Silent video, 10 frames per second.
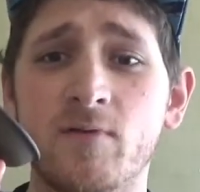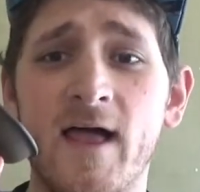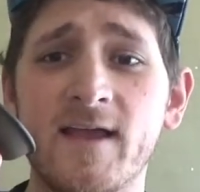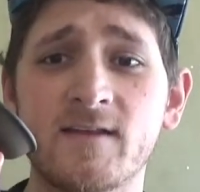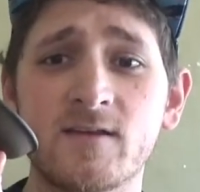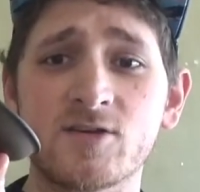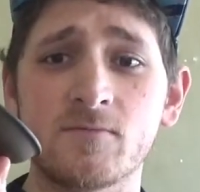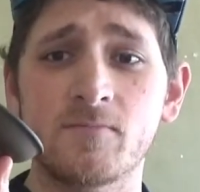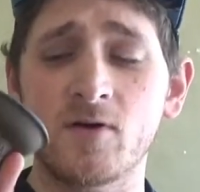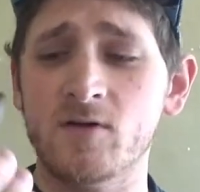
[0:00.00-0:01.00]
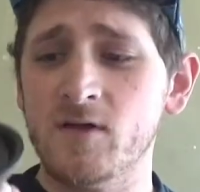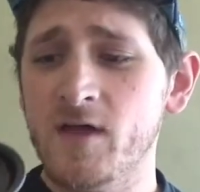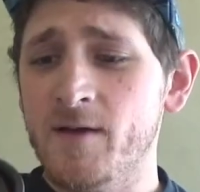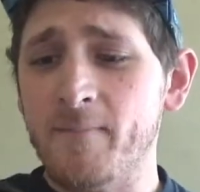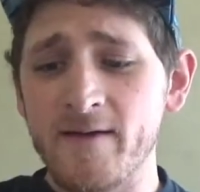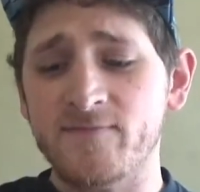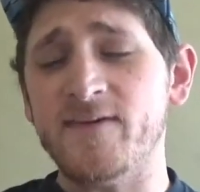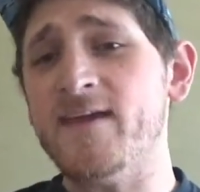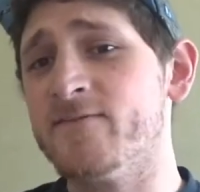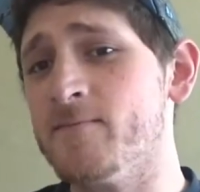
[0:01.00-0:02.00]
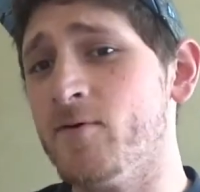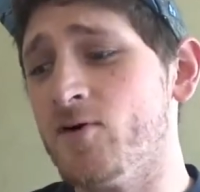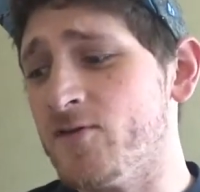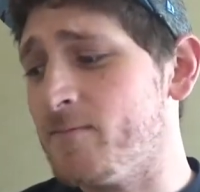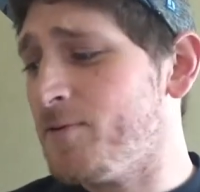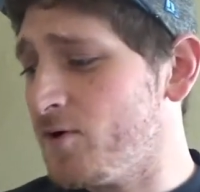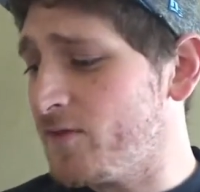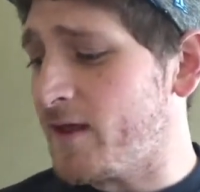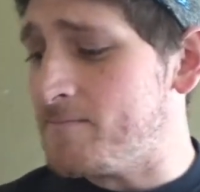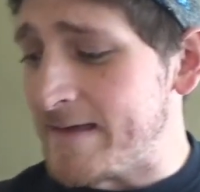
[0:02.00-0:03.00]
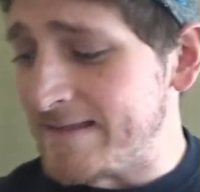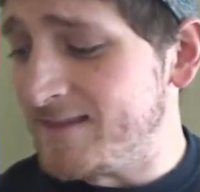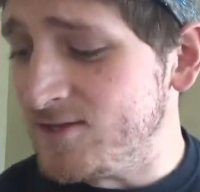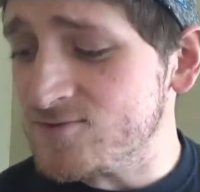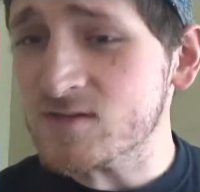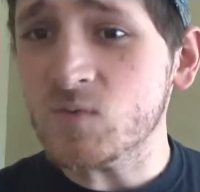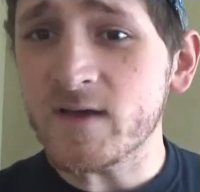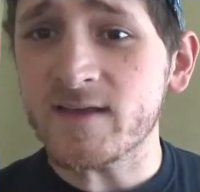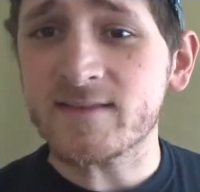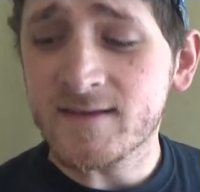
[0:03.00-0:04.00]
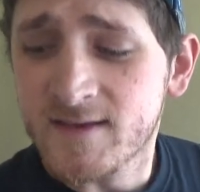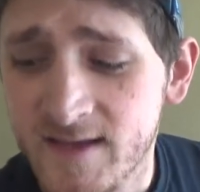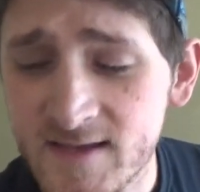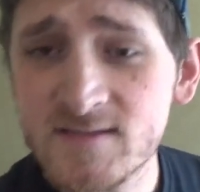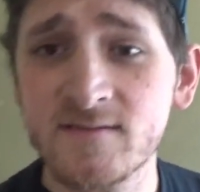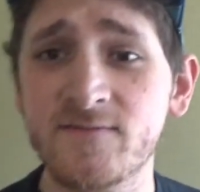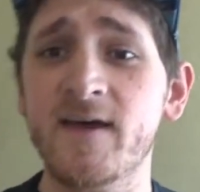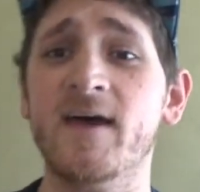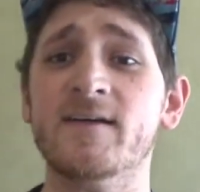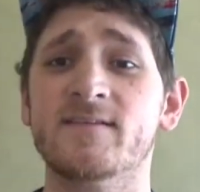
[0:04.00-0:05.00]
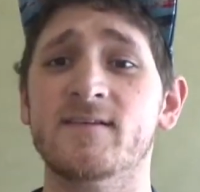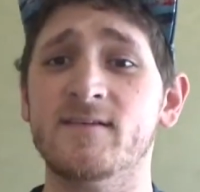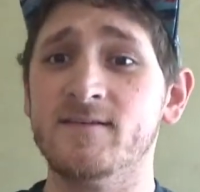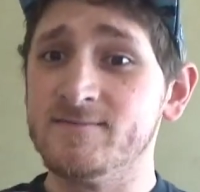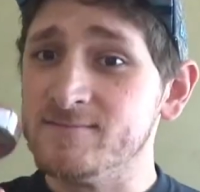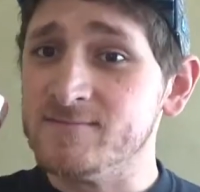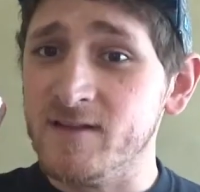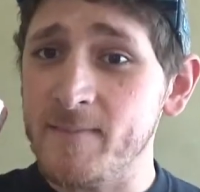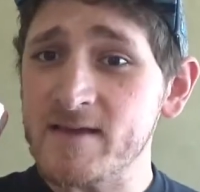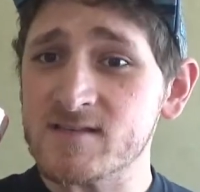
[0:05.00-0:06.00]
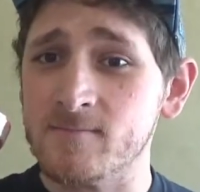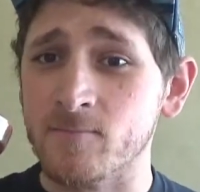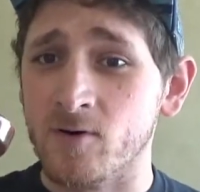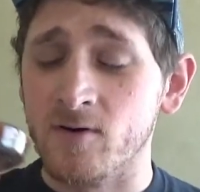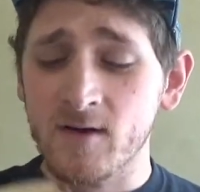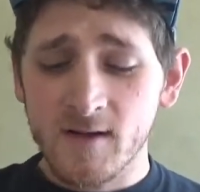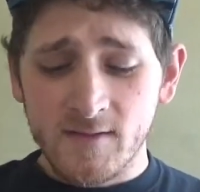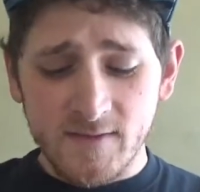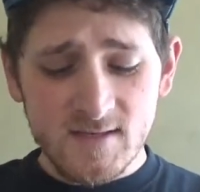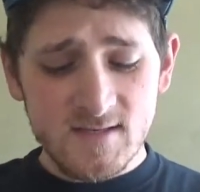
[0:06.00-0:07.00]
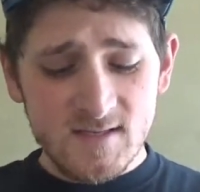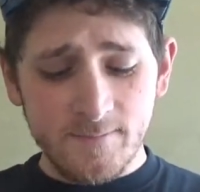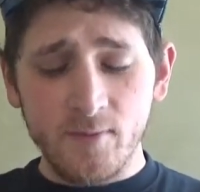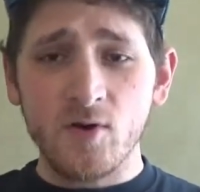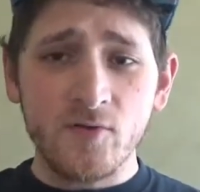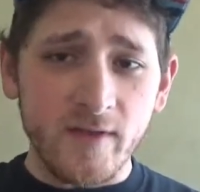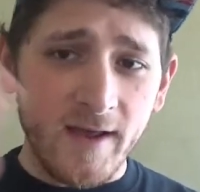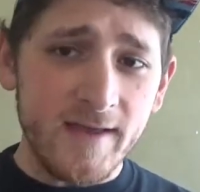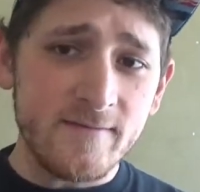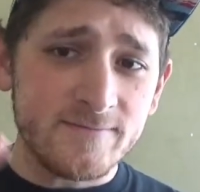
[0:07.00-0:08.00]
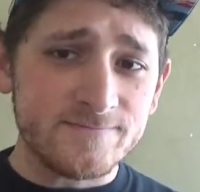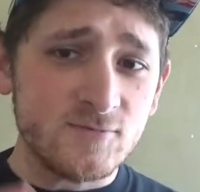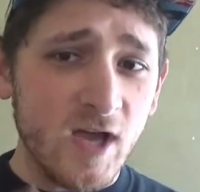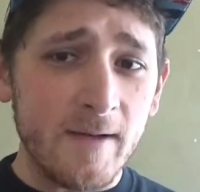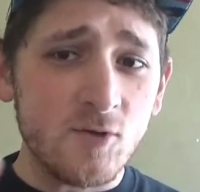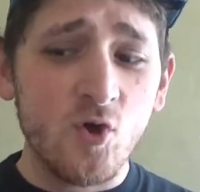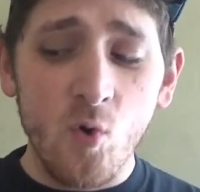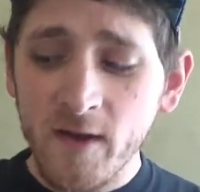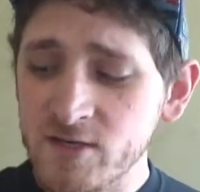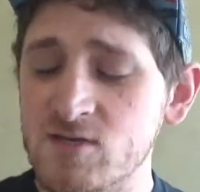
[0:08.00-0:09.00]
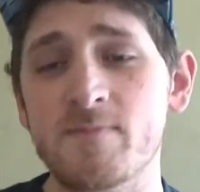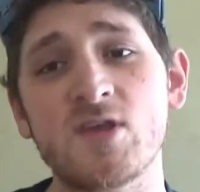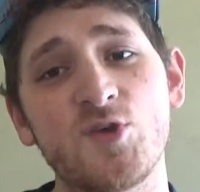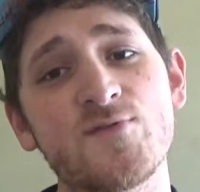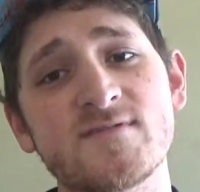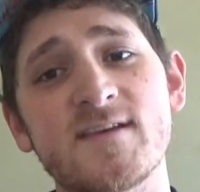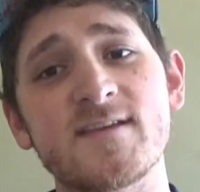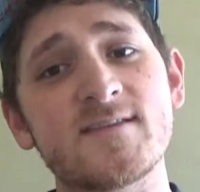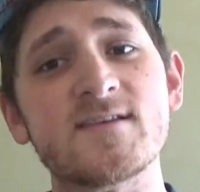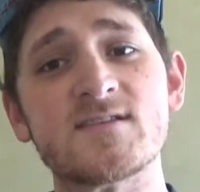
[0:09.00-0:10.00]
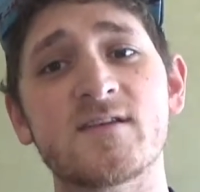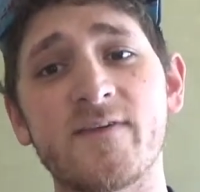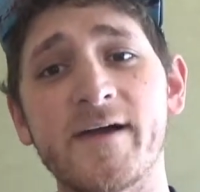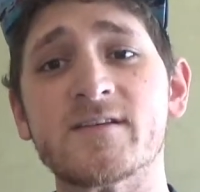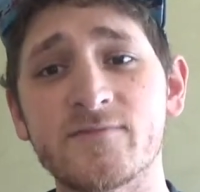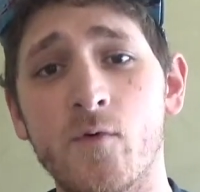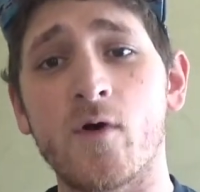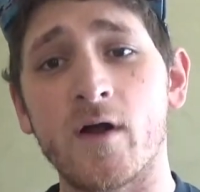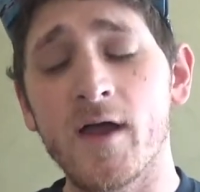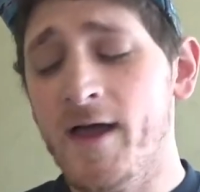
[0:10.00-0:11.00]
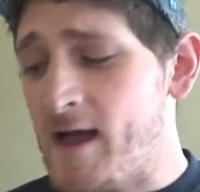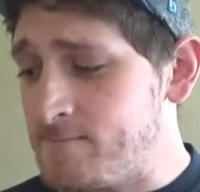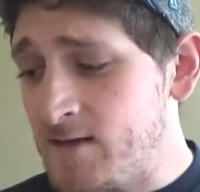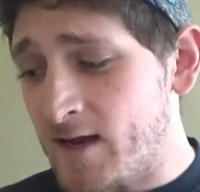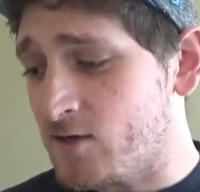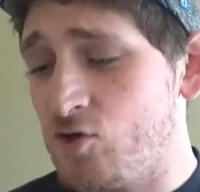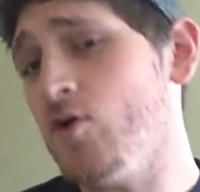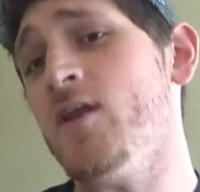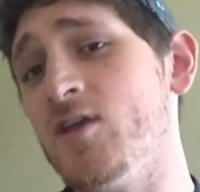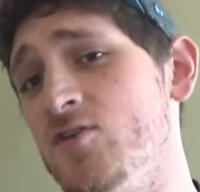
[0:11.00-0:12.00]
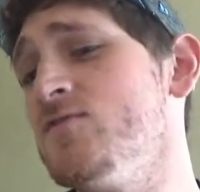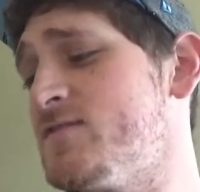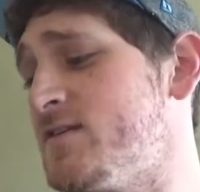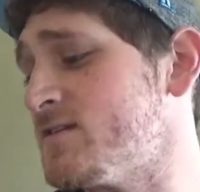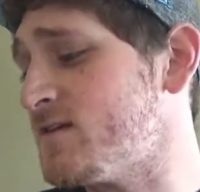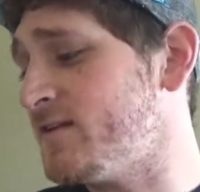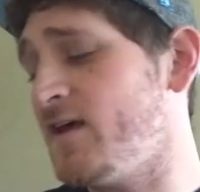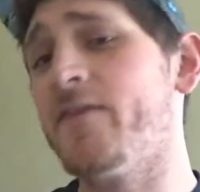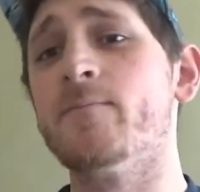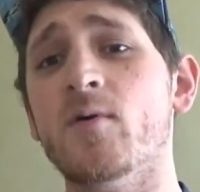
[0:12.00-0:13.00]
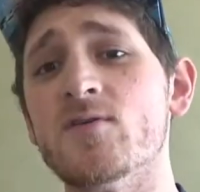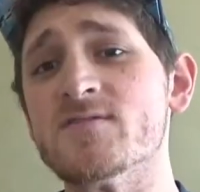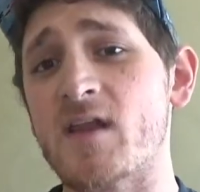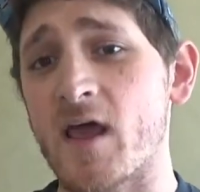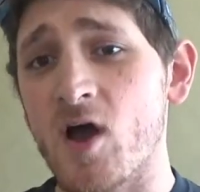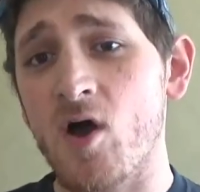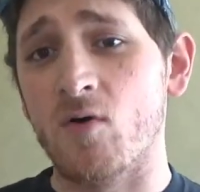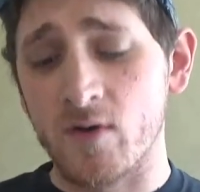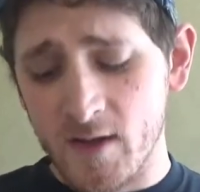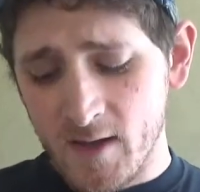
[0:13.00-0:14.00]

Black Edition bowl. My favorite bowl, and the bowl that I mainly use it with, is in fact the Mason bowl. This is the bowl that I'm going to be using this device for. I'm not going to use this on the other bowls that I own.